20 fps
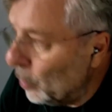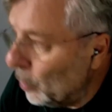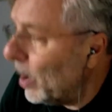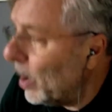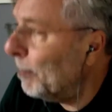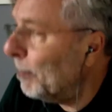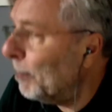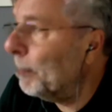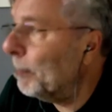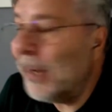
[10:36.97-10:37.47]
to
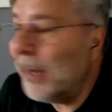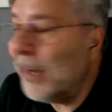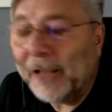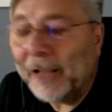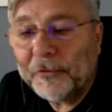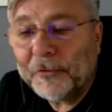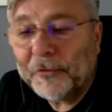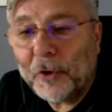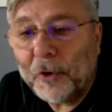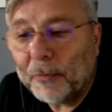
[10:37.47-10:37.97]
a
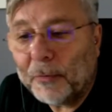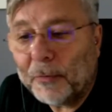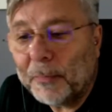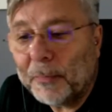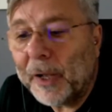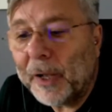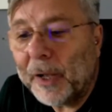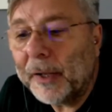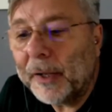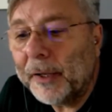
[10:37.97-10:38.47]

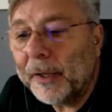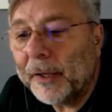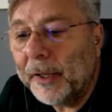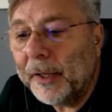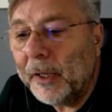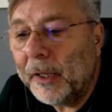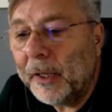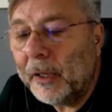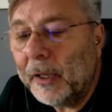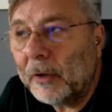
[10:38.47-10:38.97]
platform,
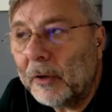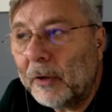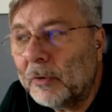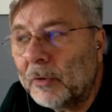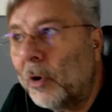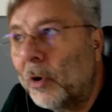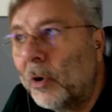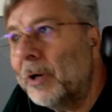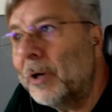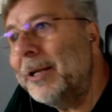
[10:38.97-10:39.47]

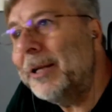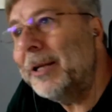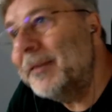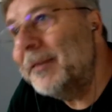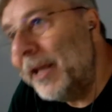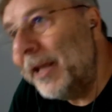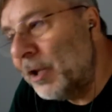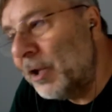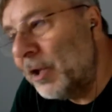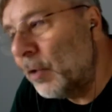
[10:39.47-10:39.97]
or
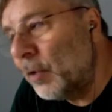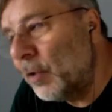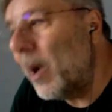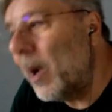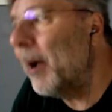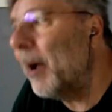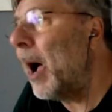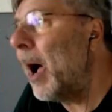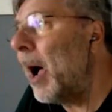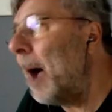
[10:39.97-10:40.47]
let's say
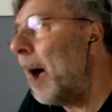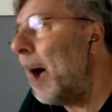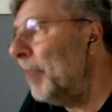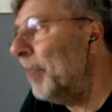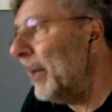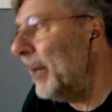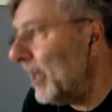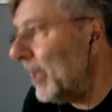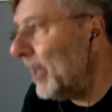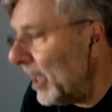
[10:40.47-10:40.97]
to an
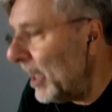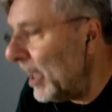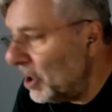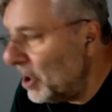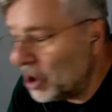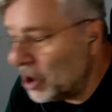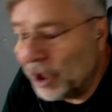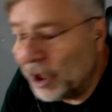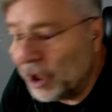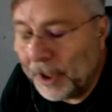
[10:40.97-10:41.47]

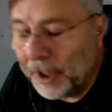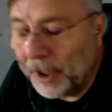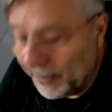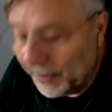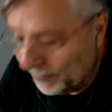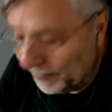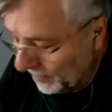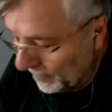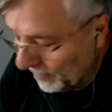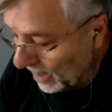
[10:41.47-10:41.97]

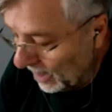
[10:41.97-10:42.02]
application